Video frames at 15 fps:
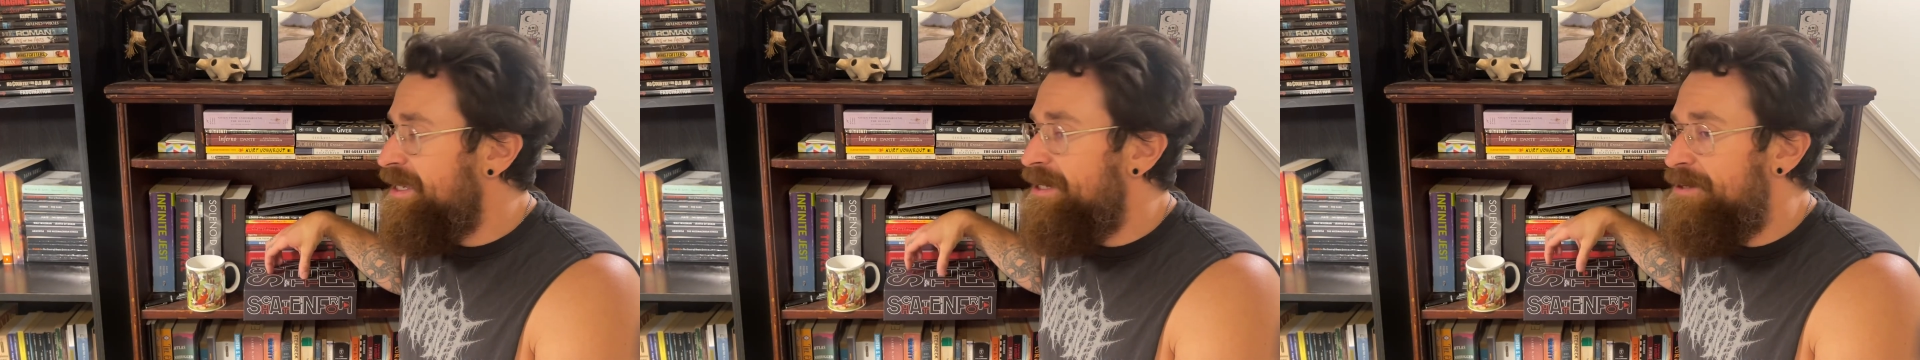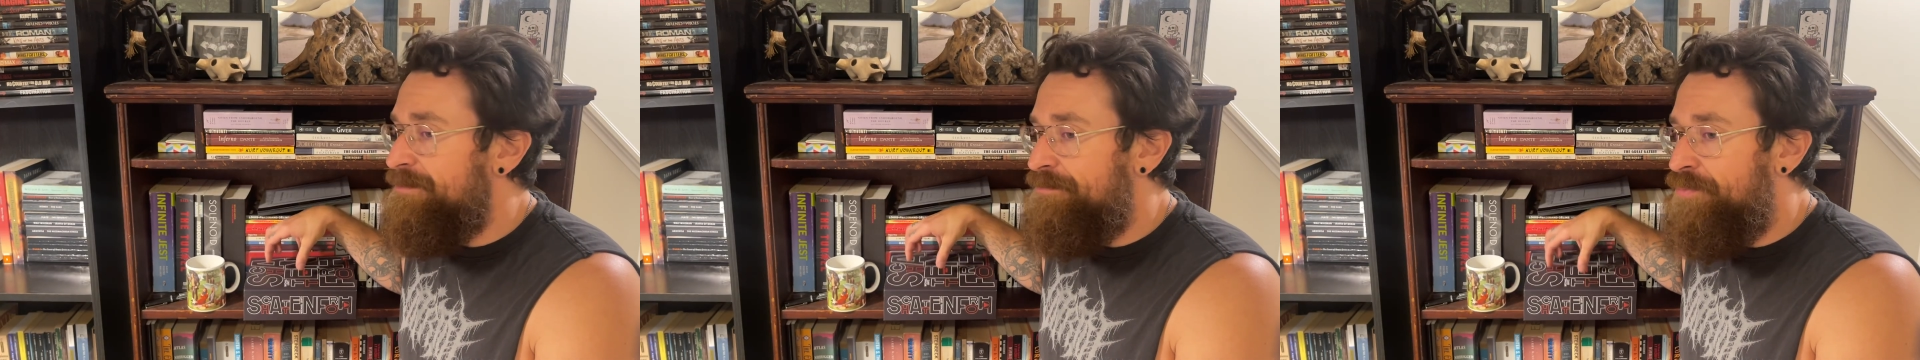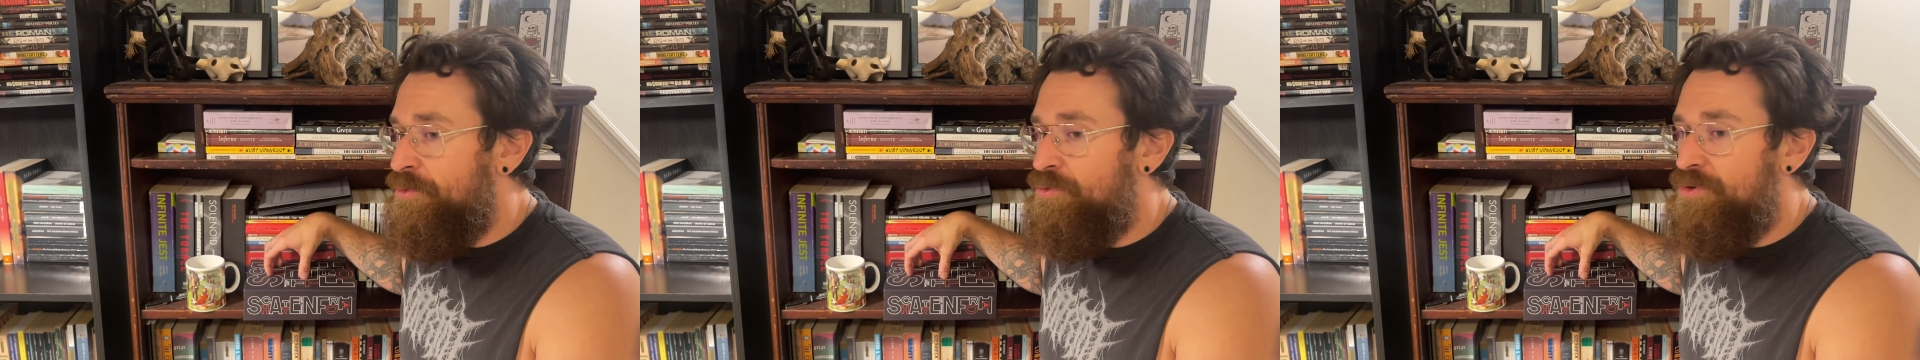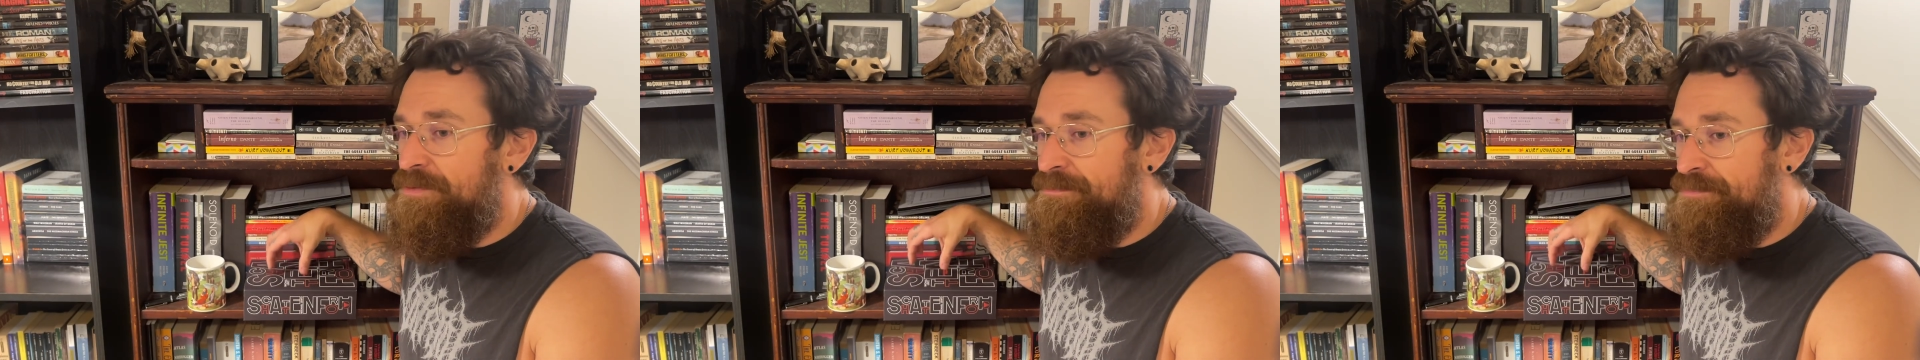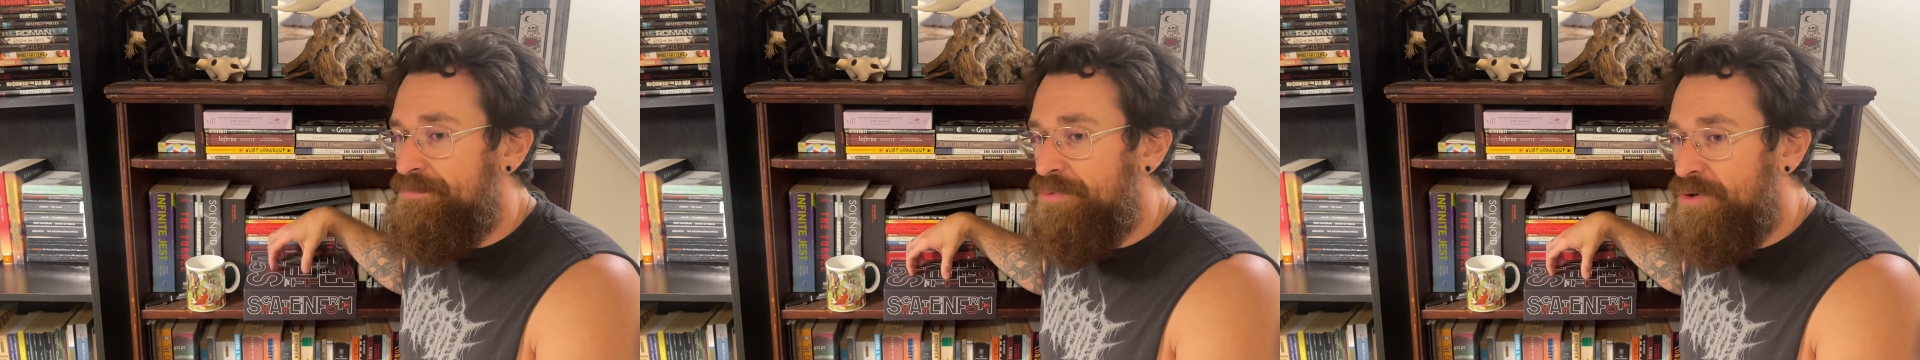and
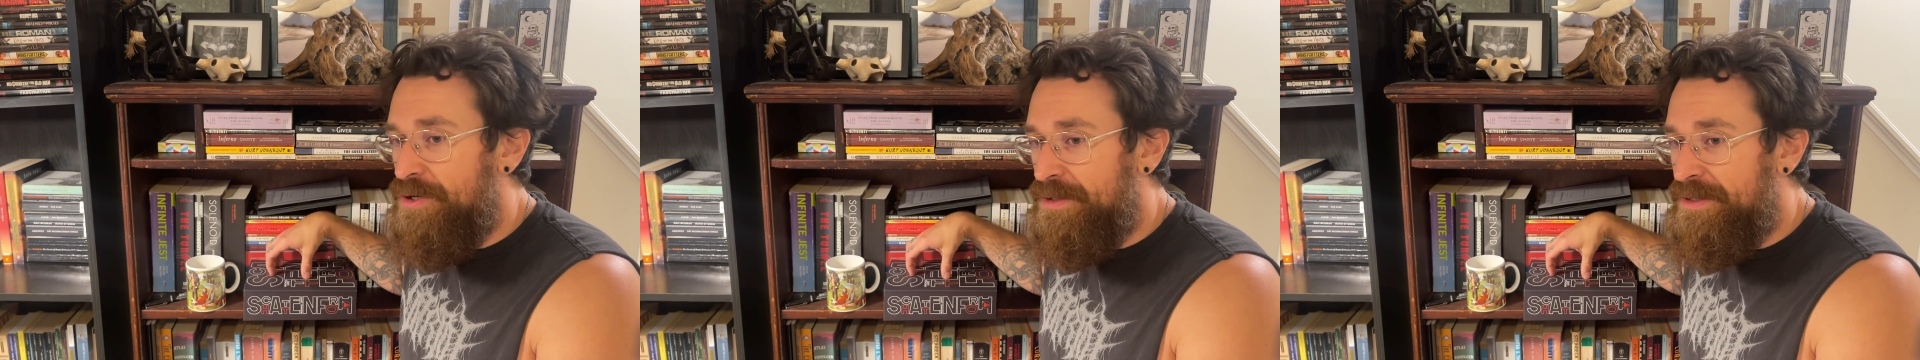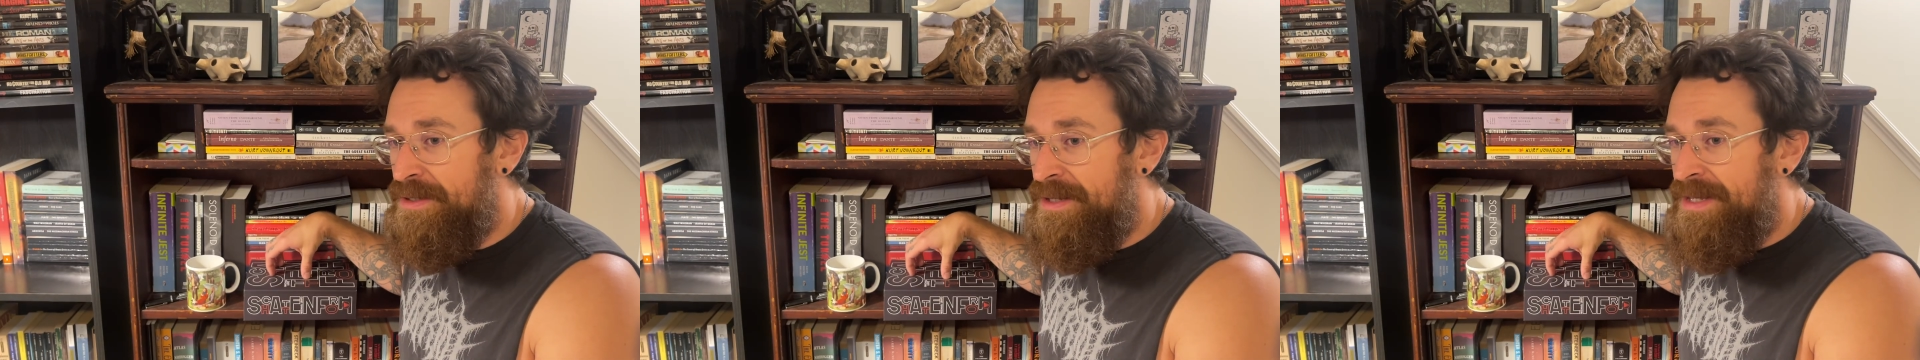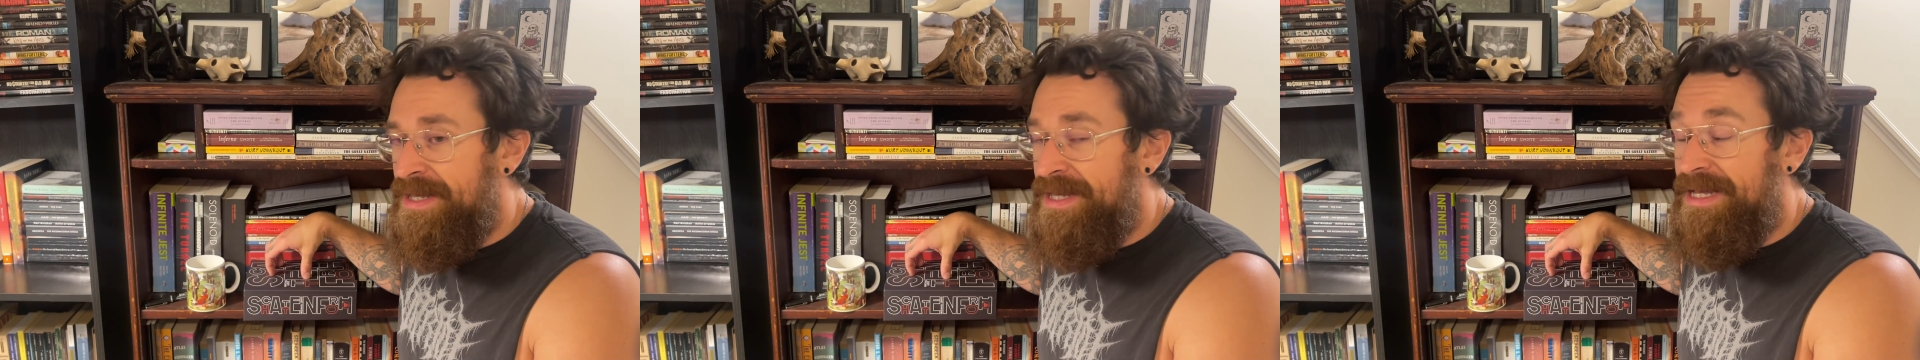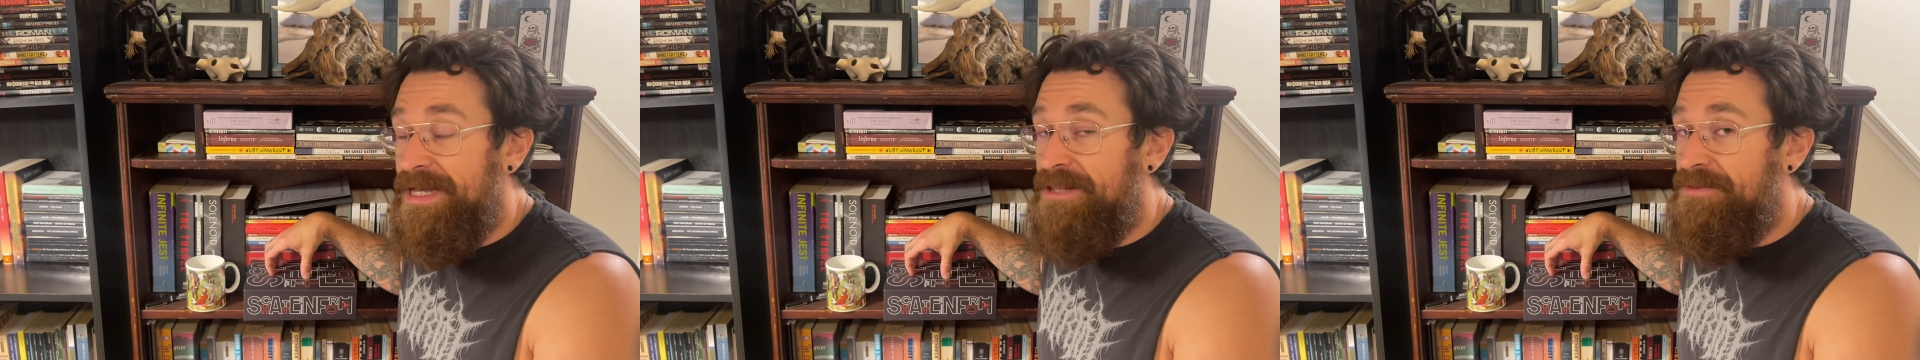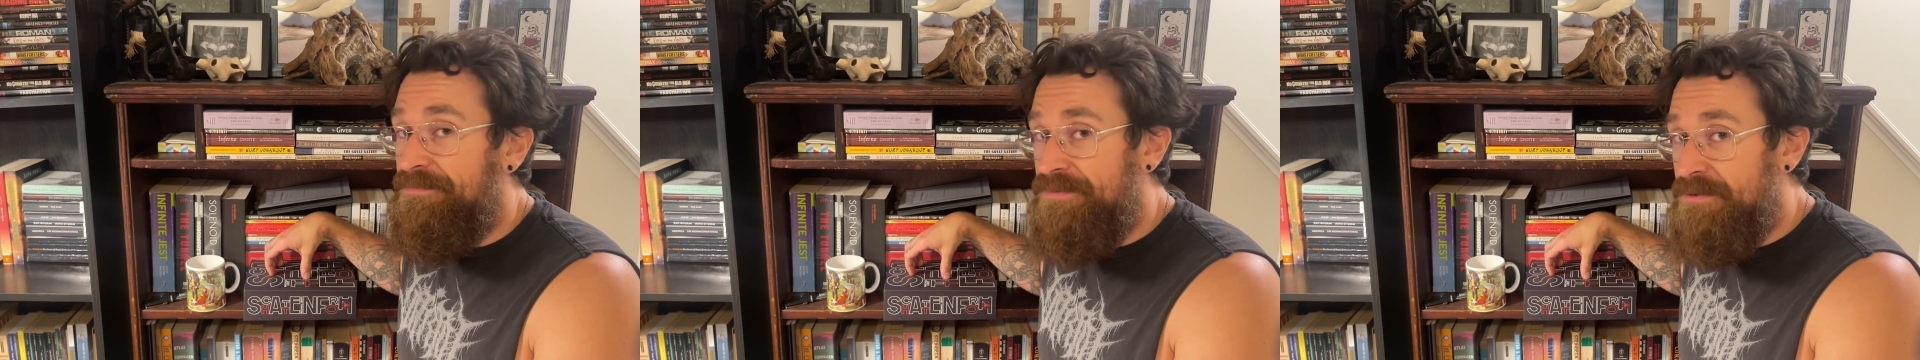important book
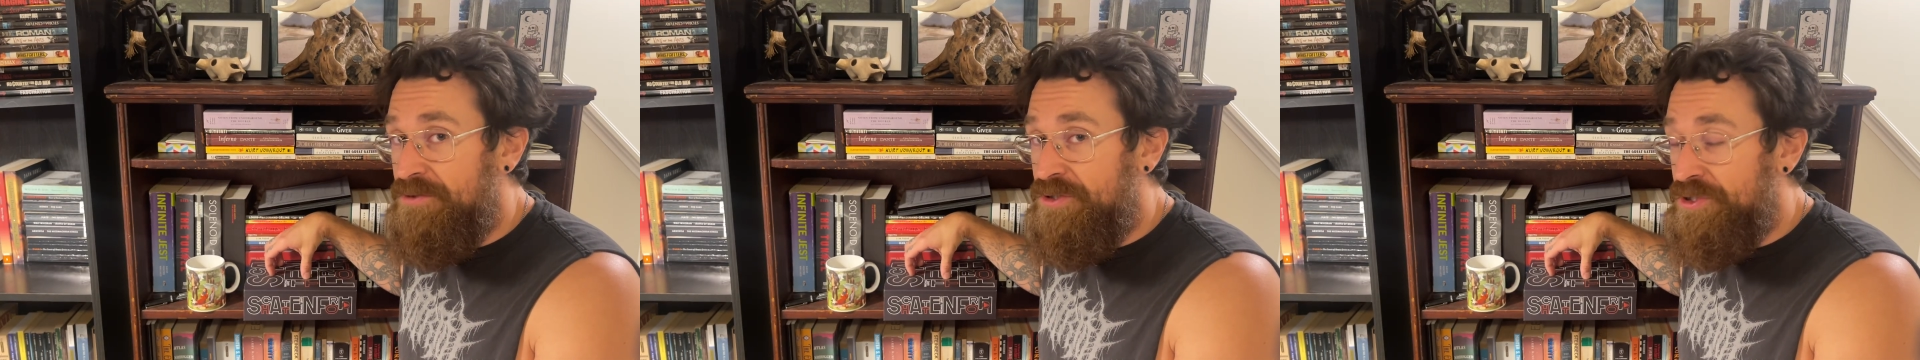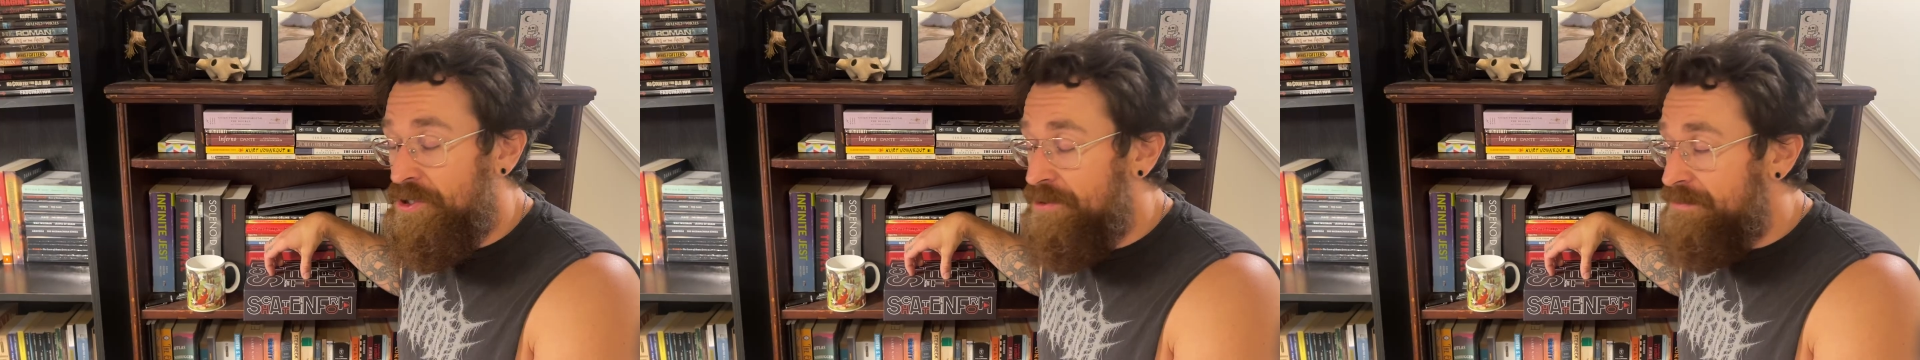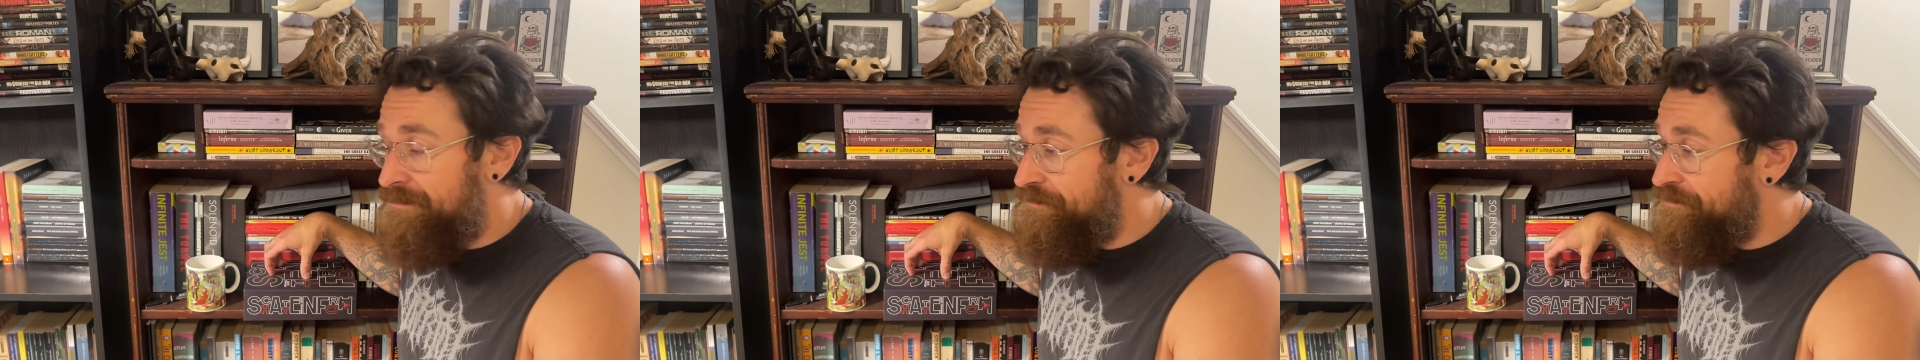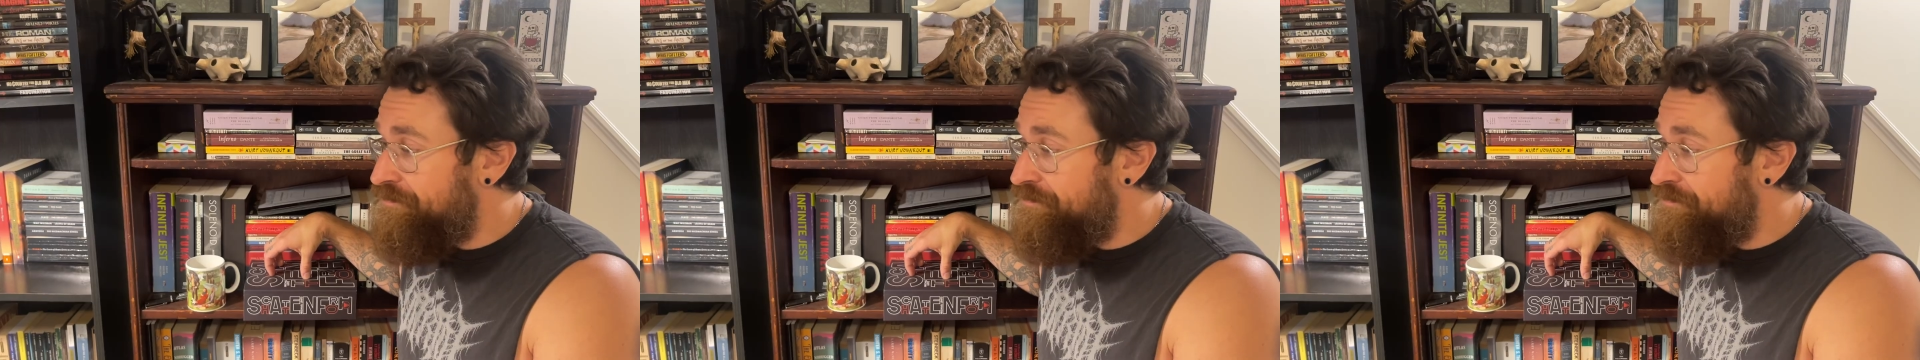in the future,